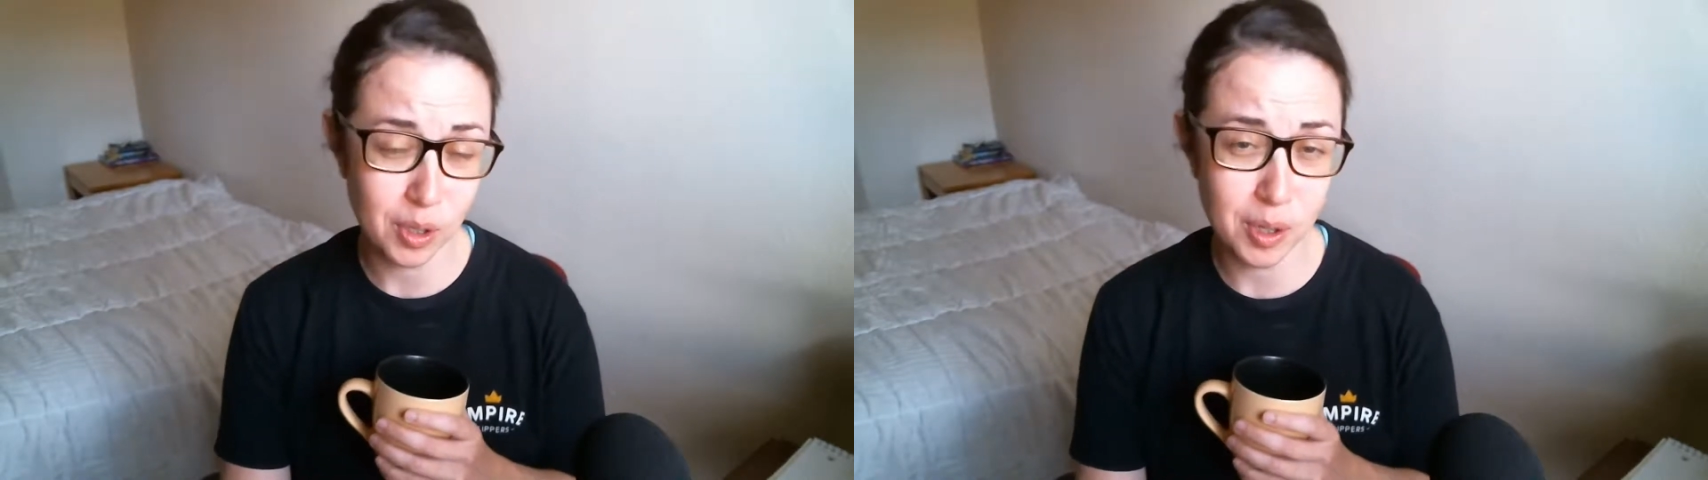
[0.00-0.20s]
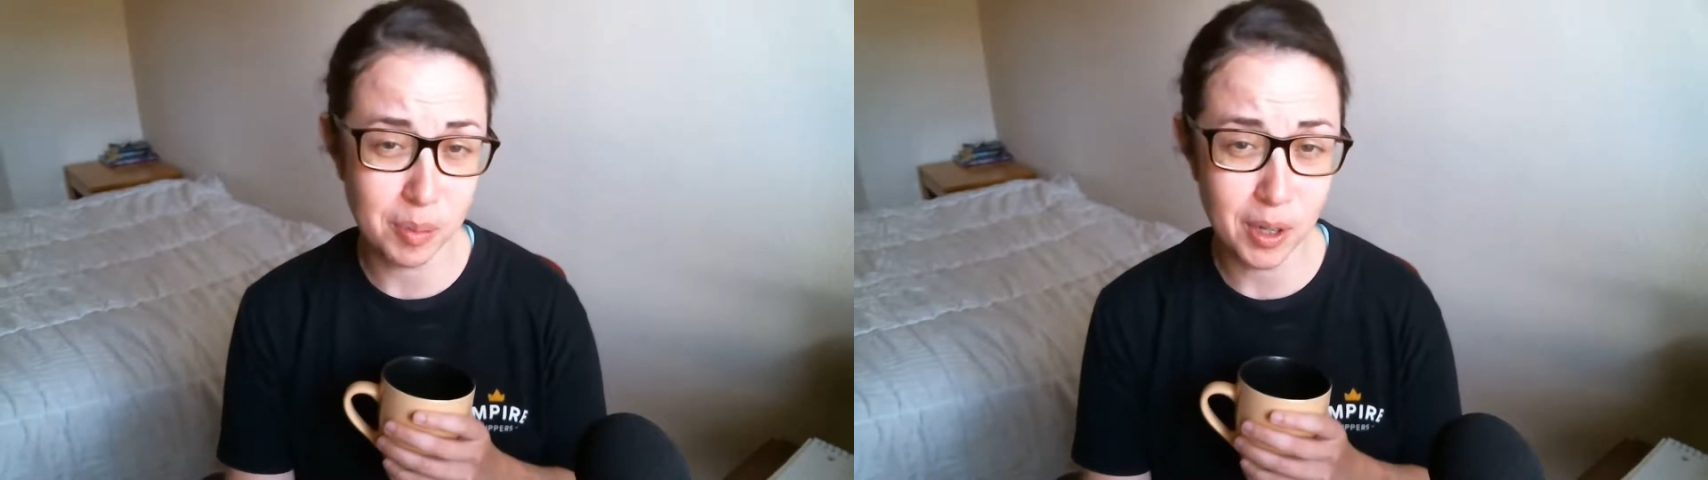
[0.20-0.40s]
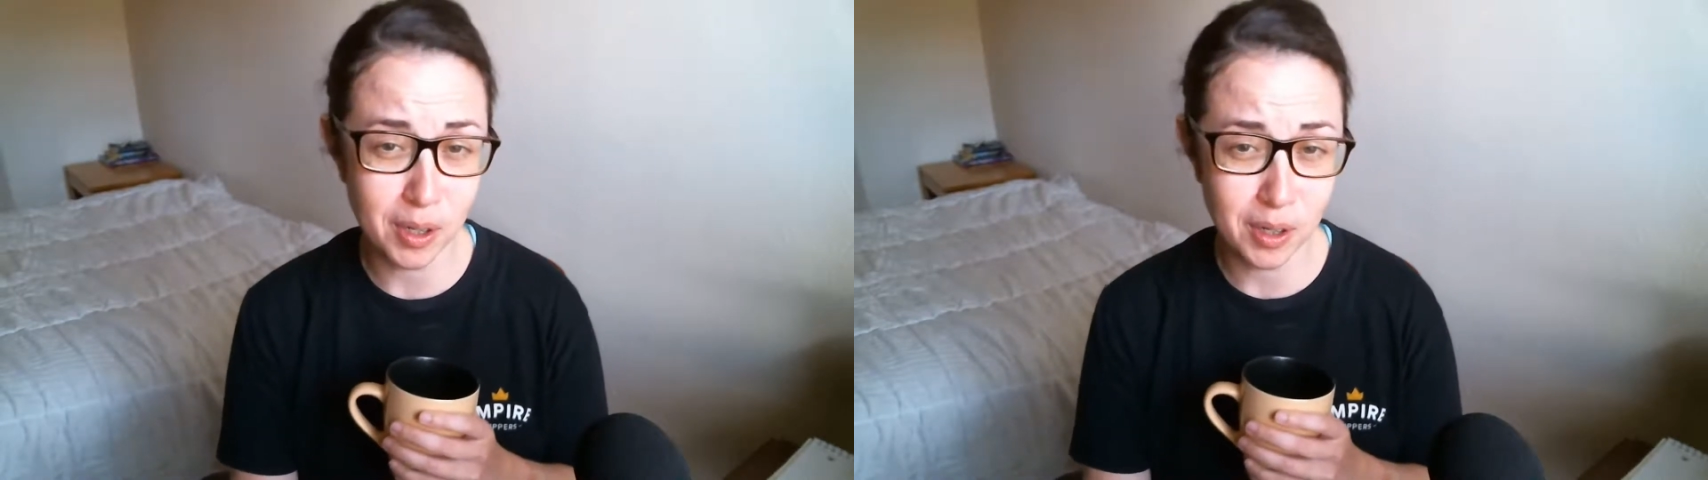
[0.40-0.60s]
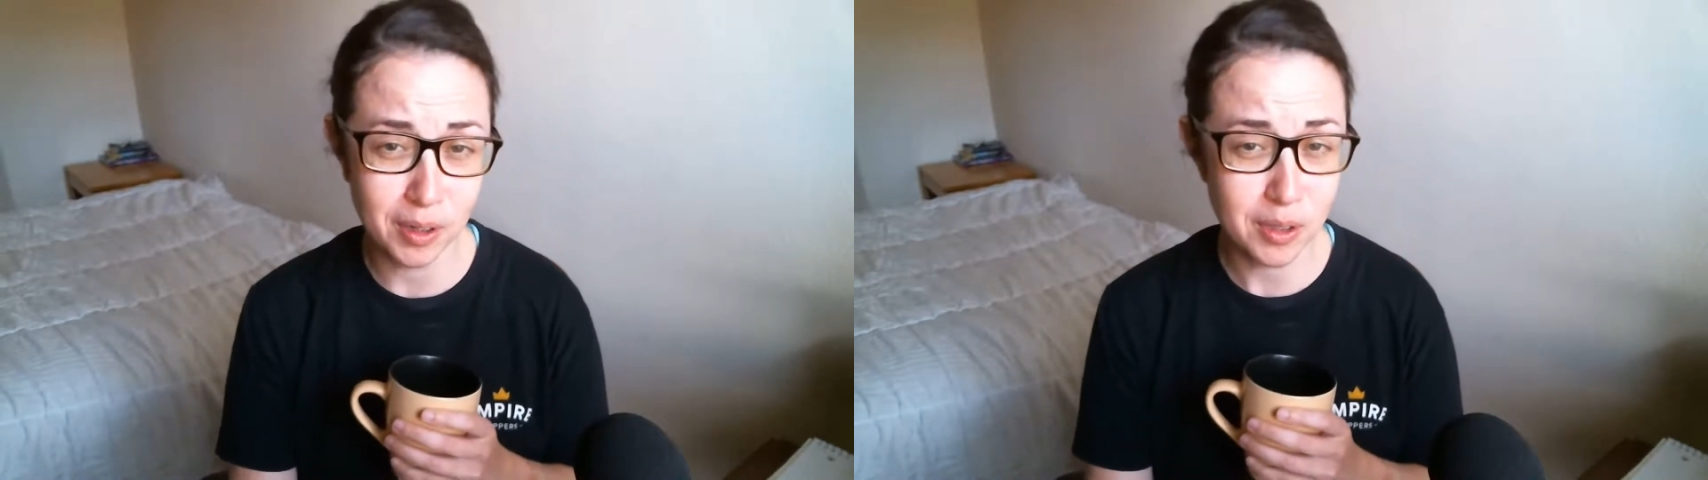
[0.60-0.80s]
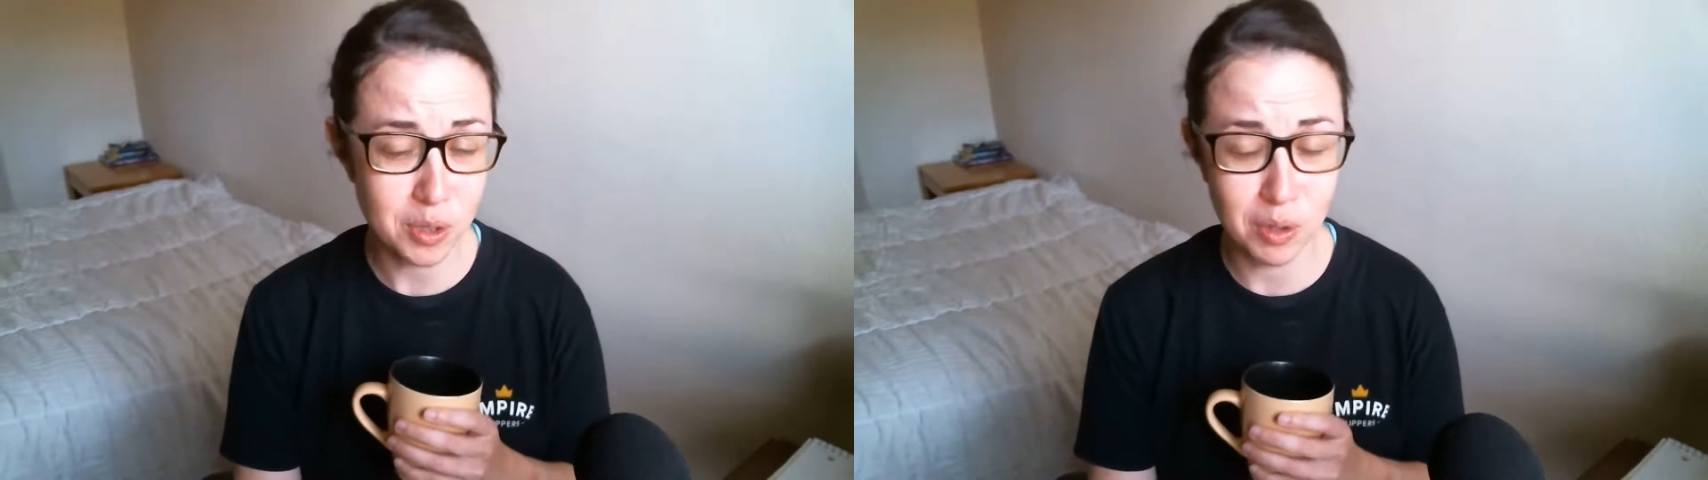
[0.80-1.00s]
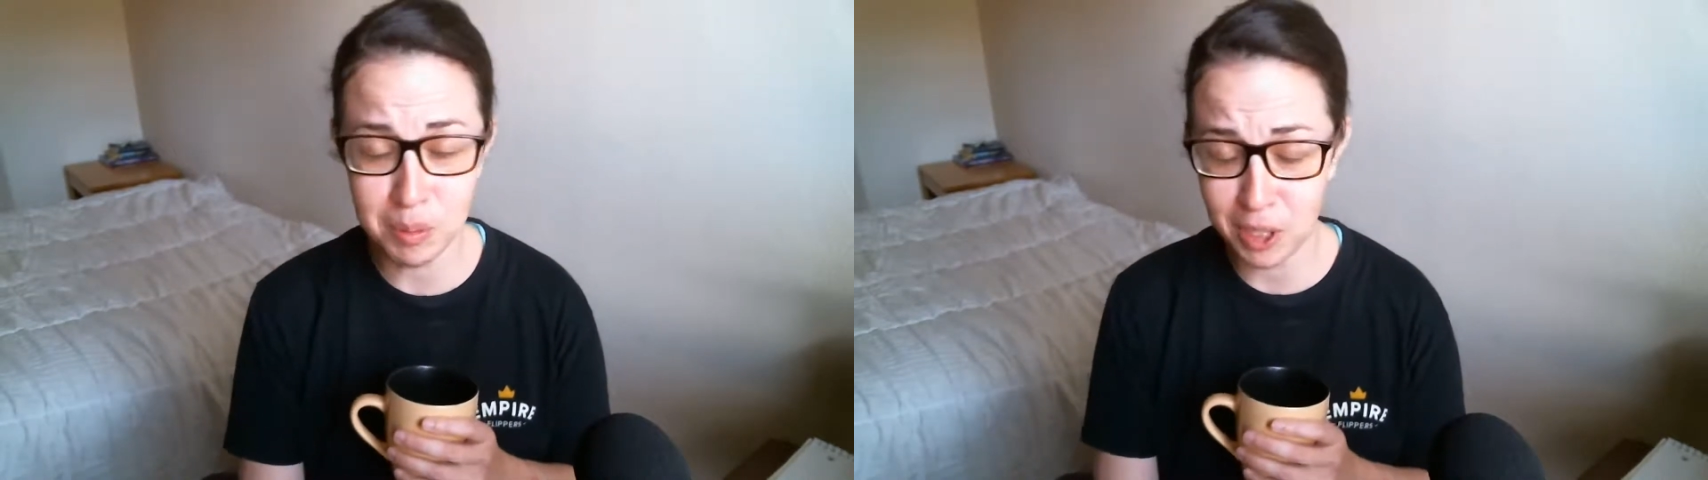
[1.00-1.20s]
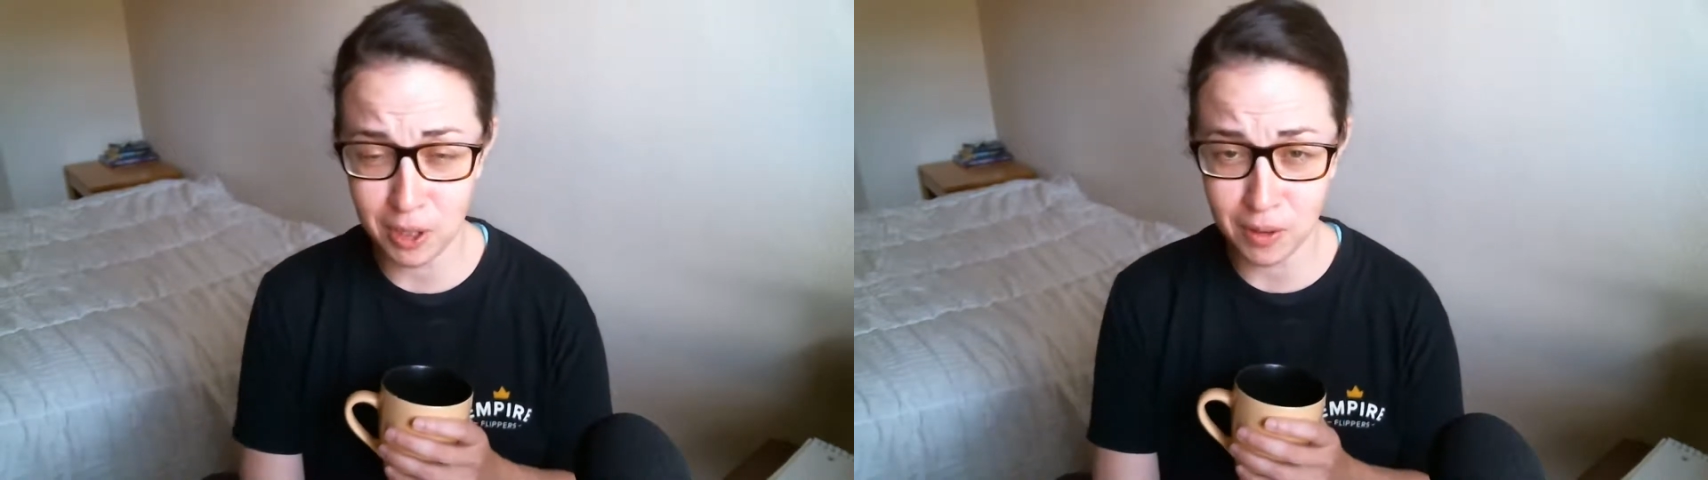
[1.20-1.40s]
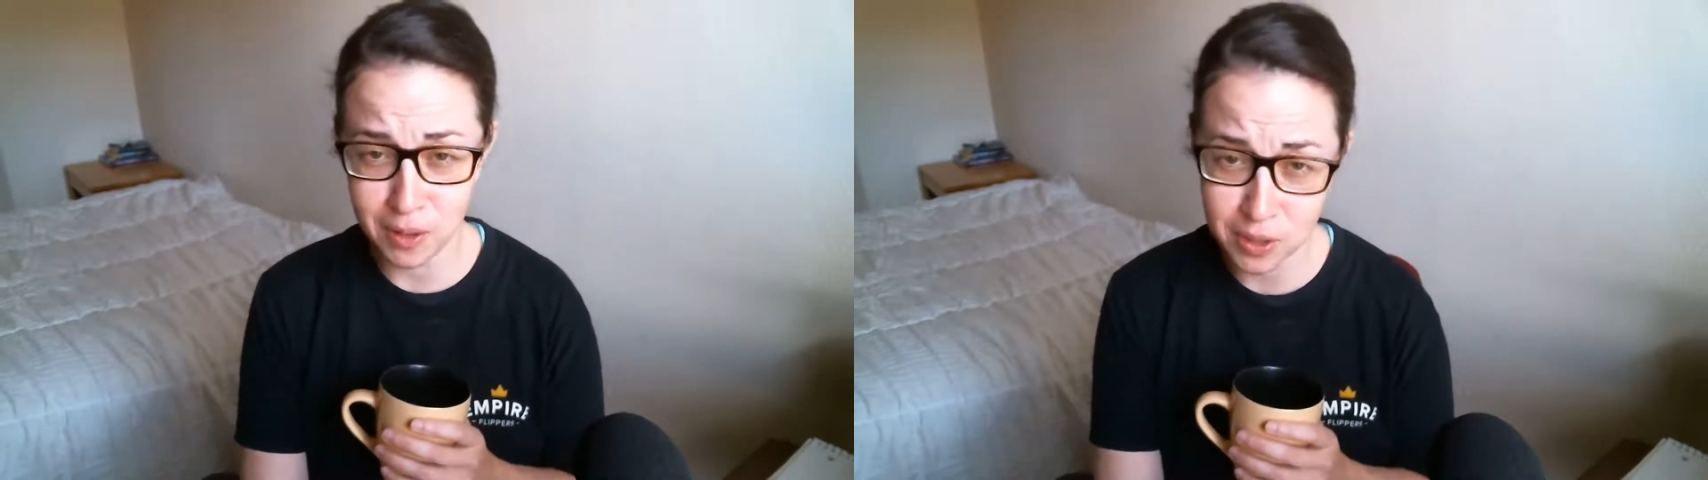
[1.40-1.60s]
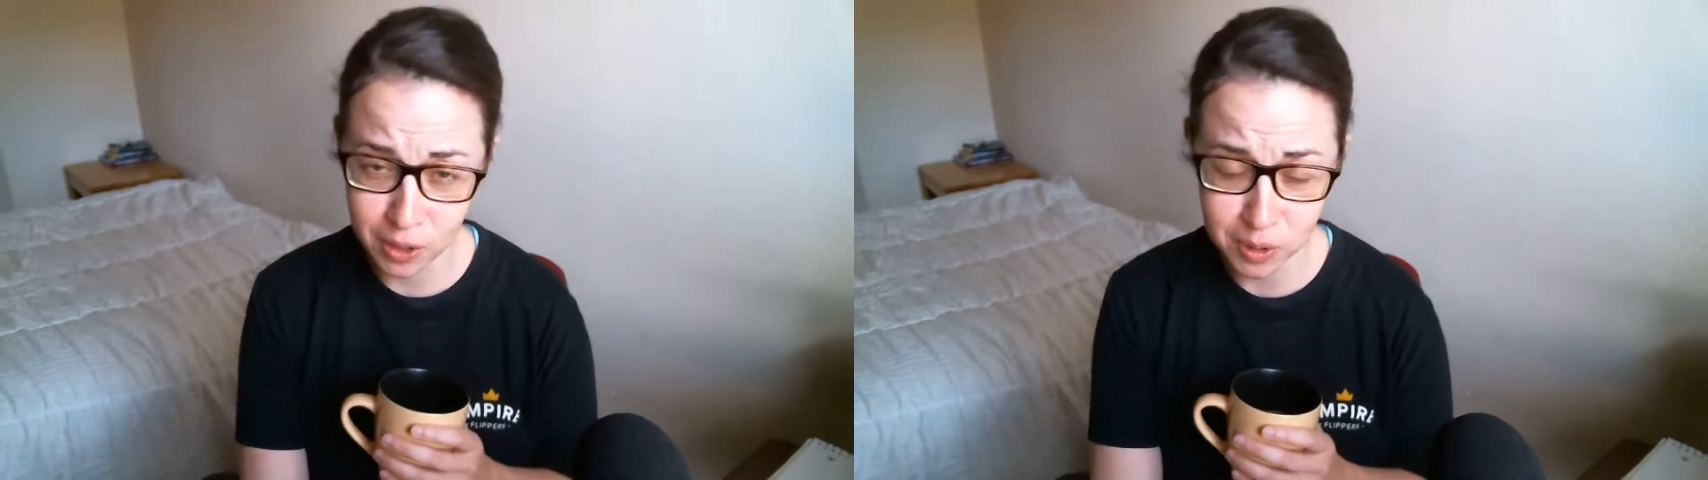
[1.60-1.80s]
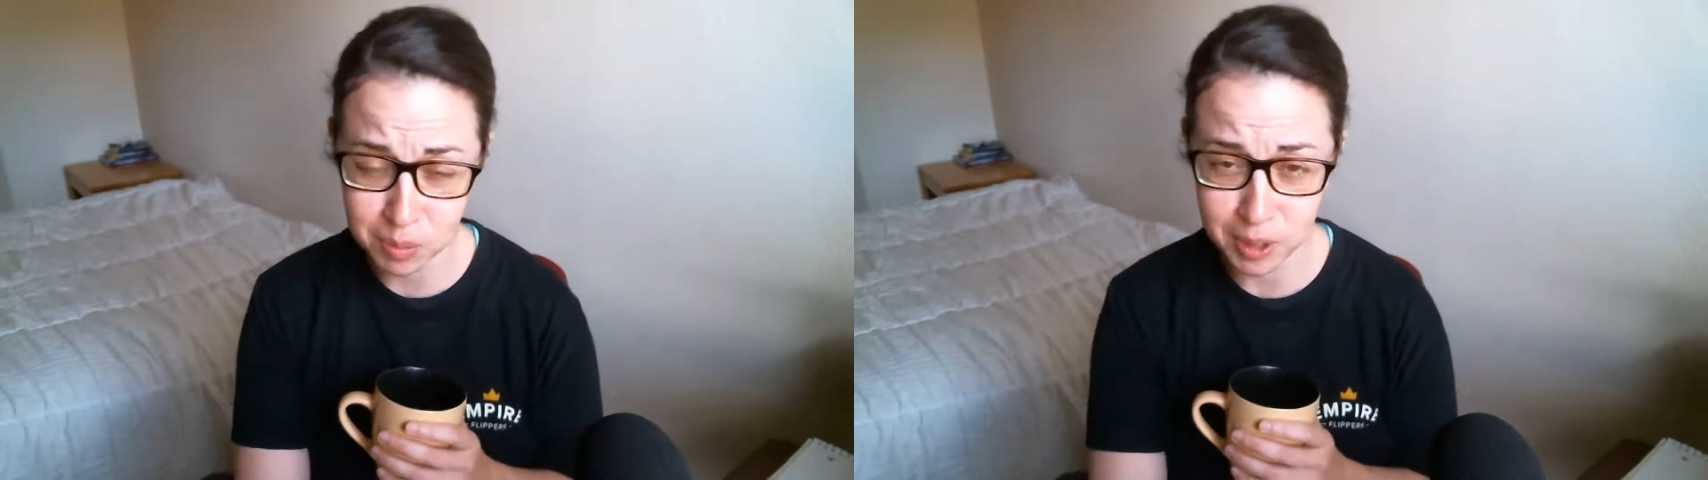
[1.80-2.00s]
come on the stream here to
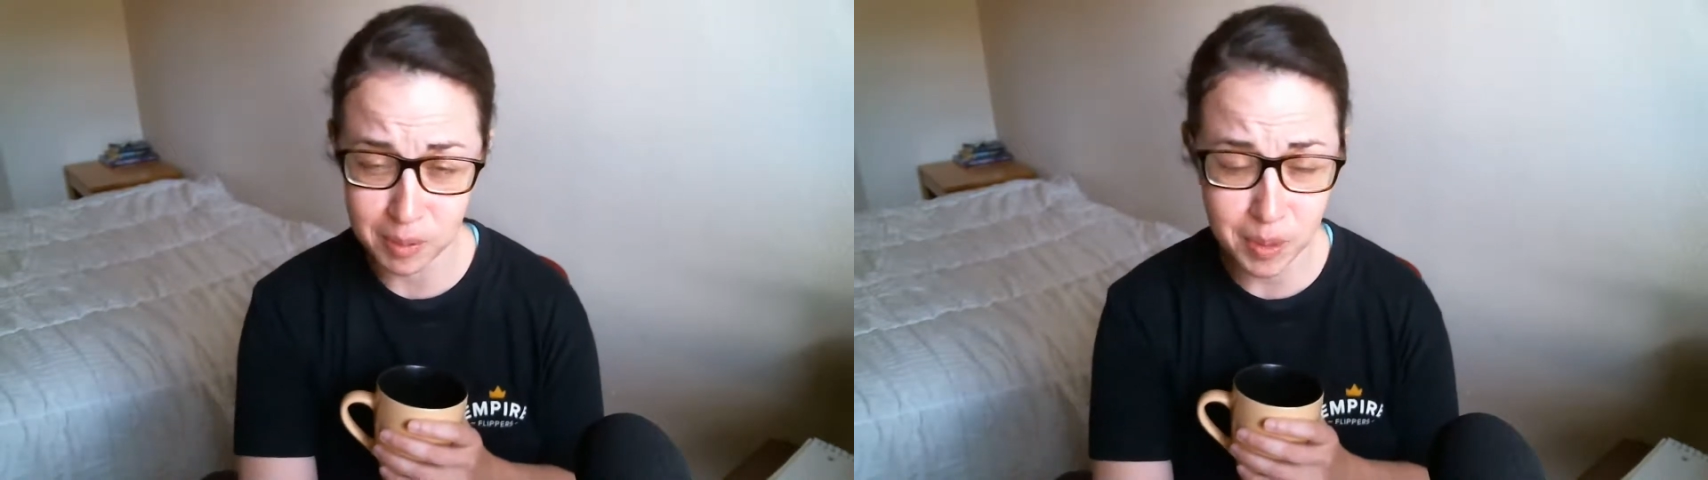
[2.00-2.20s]
talk to me.